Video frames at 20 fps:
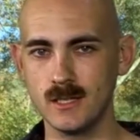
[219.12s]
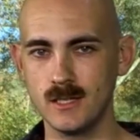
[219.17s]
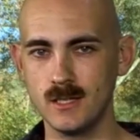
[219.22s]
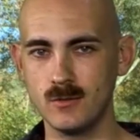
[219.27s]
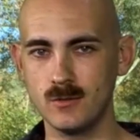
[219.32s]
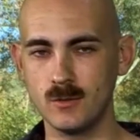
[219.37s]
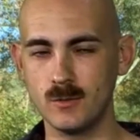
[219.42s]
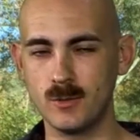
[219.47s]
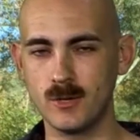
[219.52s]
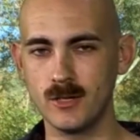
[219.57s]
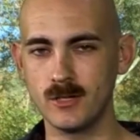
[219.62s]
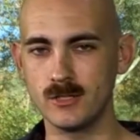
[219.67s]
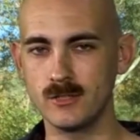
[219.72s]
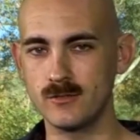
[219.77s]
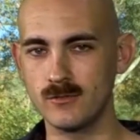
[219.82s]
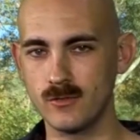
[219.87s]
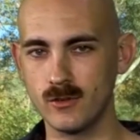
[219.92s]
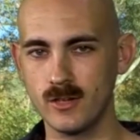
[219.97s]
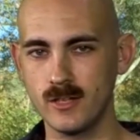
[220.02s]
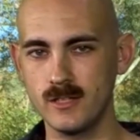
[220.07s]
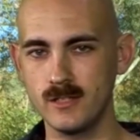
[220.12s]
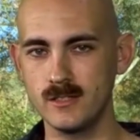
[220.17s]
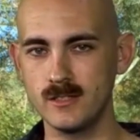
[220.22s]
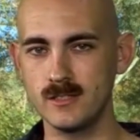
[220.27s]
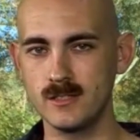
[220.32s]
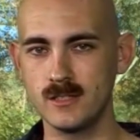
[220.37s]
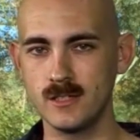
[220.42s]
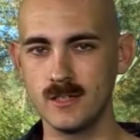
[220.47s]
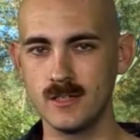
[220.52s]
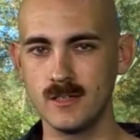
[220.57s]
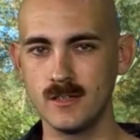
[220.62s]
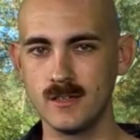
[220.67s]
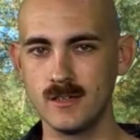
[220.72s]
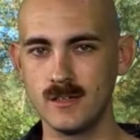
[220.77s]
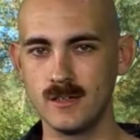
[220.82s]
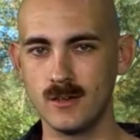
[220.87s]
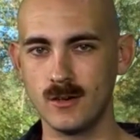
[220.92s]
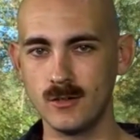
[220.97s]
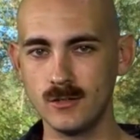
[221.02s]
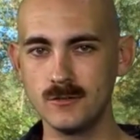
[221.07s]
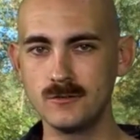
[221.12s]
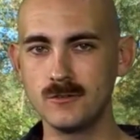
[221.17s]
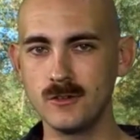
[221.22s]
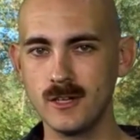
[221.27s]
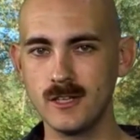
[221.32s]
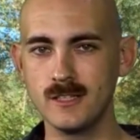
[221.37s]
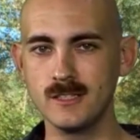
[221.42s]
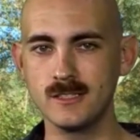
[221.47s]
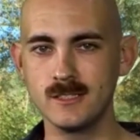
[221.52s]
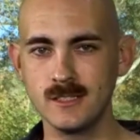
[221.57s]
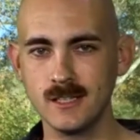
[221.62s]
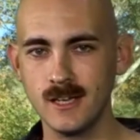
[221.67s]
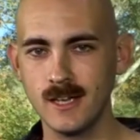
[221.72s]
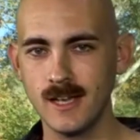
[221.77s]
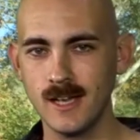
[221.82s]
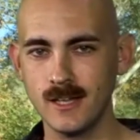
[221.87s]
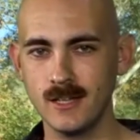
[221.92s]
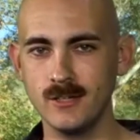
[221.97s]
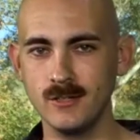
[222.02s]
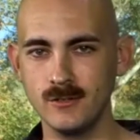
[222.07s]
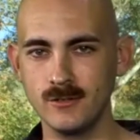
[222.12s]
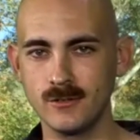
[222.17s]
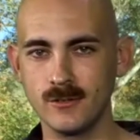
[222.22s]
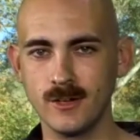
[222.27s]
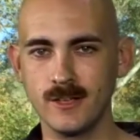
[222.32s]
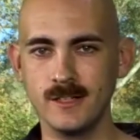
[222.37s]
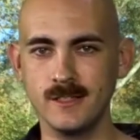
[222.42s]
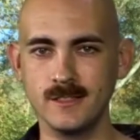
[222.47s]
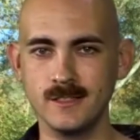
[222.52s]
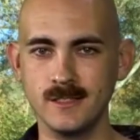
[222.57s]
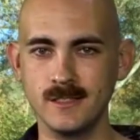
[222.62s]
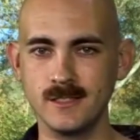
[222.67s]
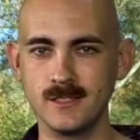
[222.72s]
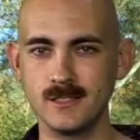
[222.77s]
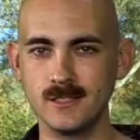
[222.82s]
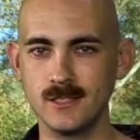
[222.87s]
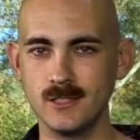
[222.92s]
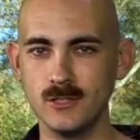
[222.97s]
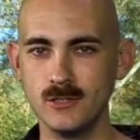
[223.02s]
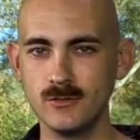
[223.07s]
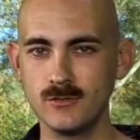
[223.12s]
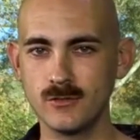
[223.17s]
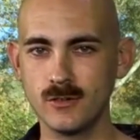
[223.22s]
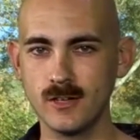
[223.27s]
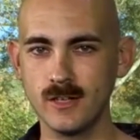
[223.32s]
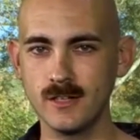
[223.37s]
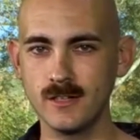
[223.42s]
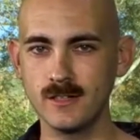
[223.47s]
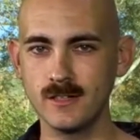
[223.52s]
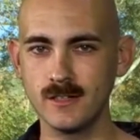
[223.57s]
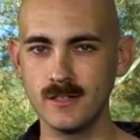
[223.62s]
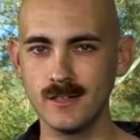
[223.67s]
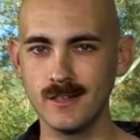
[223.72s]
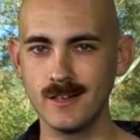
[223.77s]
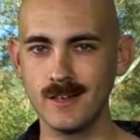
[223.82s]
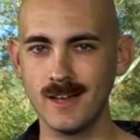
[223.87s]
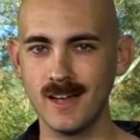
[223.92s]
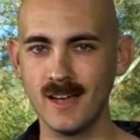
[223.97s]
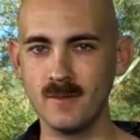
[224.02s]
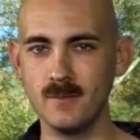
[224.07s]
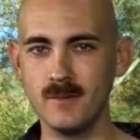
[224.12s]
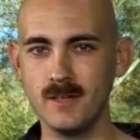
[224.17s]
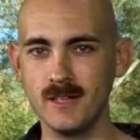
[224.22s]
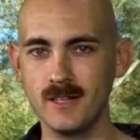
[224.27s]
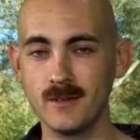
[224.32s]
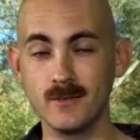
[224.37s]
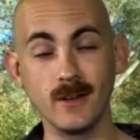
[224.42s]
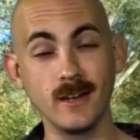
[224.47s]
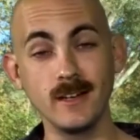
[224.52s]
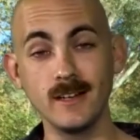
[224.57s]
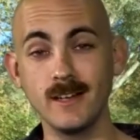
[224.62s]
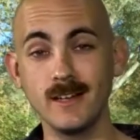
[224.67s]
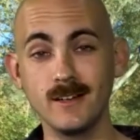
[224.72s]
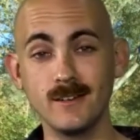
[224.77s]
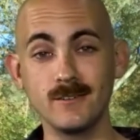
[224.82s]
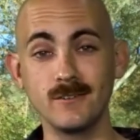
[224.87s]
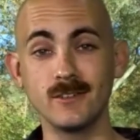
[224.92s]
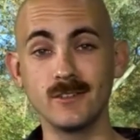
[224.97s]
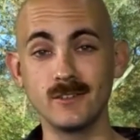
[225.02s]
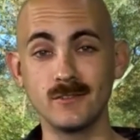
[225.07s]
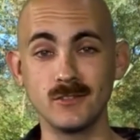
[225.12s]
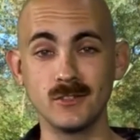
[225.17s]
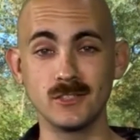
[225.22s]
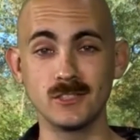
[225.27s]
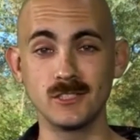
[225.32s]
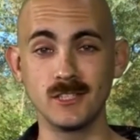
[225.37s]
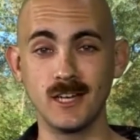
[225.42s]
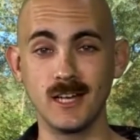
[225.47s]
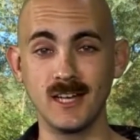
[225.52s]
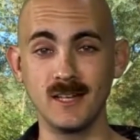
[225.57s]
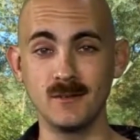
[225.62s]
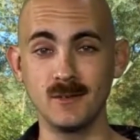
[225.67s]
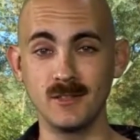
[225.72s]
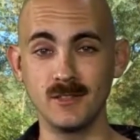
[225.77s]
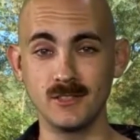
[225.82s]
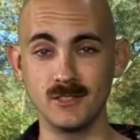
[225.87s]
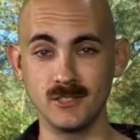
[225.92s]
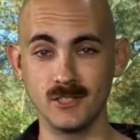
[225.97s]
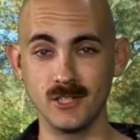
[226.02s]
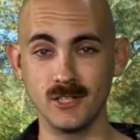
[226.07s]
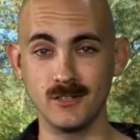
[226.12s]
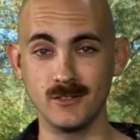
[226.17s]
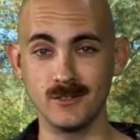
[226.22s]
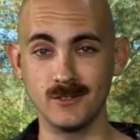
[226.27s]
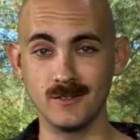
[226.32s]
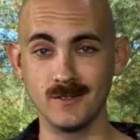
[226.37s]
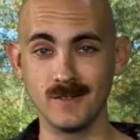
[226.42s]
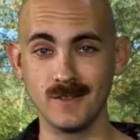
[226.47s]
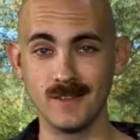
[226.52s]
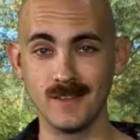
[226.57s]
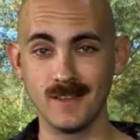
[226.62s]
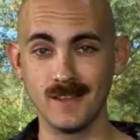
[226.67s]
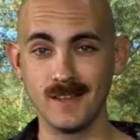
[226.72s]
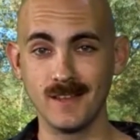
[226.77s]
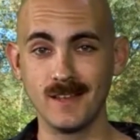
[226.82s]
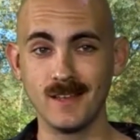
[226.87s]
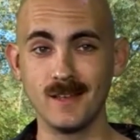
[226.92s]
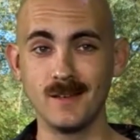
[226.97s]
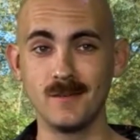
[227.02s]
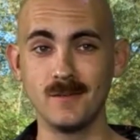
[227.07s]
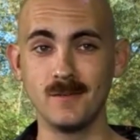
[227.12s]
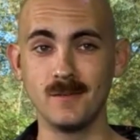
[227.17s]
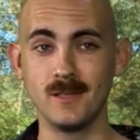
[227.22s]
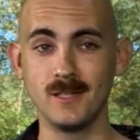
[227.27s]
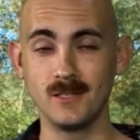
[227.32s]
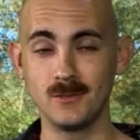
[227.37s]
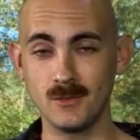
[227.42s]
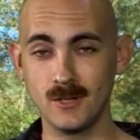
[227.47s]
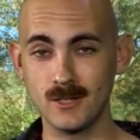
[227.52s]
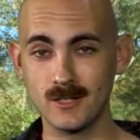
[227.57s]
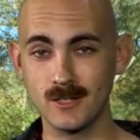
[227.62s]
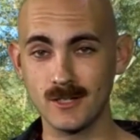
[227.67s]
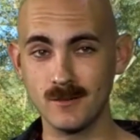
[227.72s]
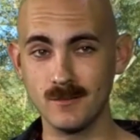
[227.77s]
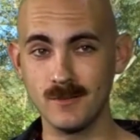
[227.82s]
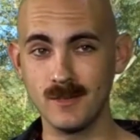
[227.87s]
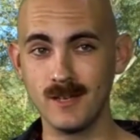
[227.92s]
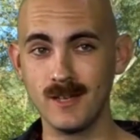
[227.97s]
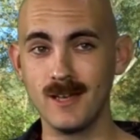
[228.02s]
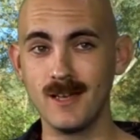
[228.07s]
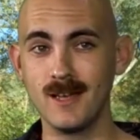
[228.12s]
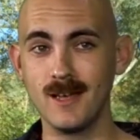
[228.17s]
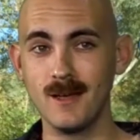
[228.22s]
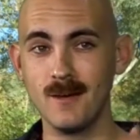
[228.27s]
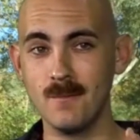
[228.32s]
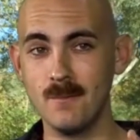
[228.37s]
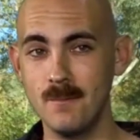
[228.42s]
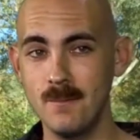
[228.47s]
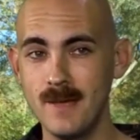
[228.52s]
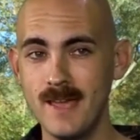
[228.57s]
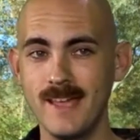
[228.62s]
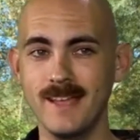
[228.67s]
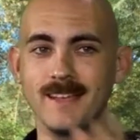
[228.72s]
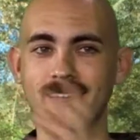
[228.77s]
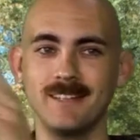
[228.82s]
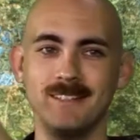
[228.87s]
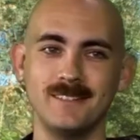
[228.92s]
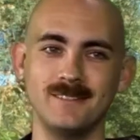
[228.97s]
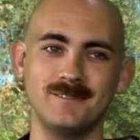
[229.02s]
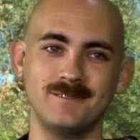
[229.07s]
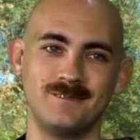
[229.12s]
equal parts friends, old friends, and new friends. And this is a new friend I'm meeting right now for the first time on the show. Please welcome BVNGIN.